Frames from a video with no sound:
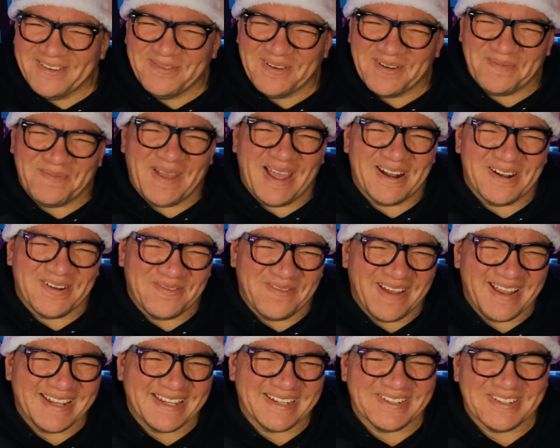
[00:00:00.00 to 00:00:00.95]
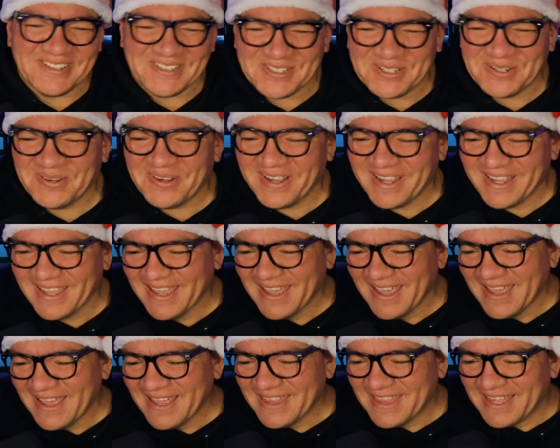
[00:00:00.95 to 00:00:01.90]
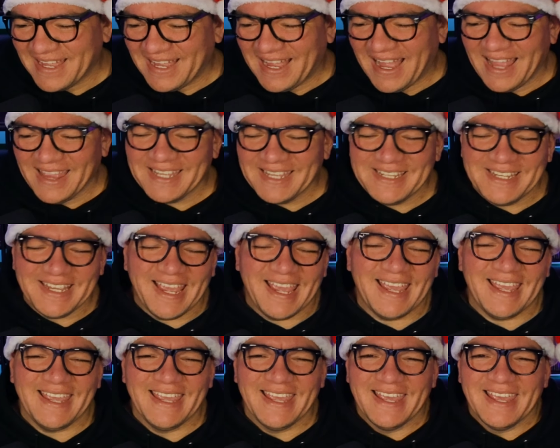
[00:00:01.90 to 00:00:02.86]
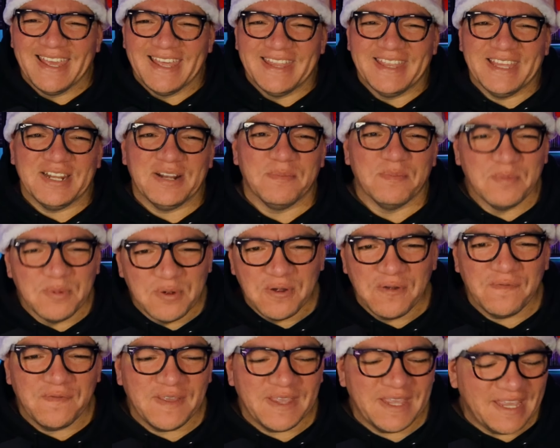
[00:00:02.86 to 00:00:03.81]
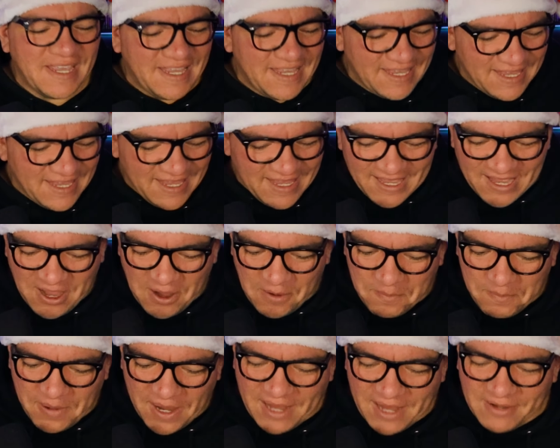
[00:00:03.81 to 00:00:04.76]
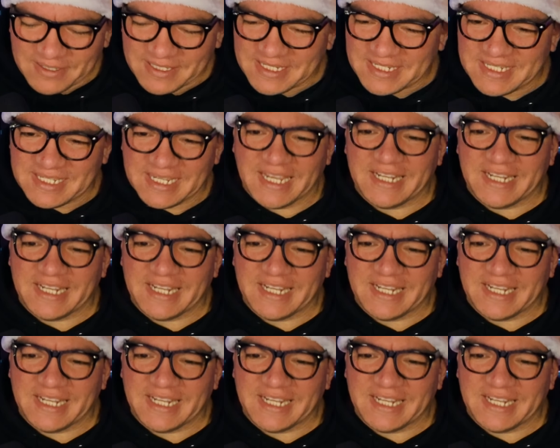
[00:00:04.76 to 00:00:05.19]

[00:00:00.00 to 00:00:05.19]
What better way to enjoy the holiday than a movie about Santa